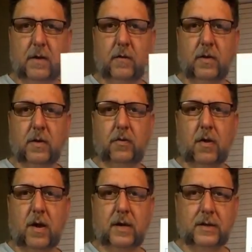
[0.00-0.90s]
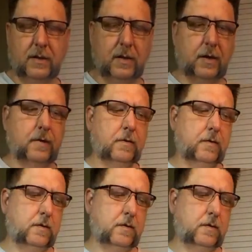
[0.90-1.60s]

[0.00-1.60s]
worth of product in there.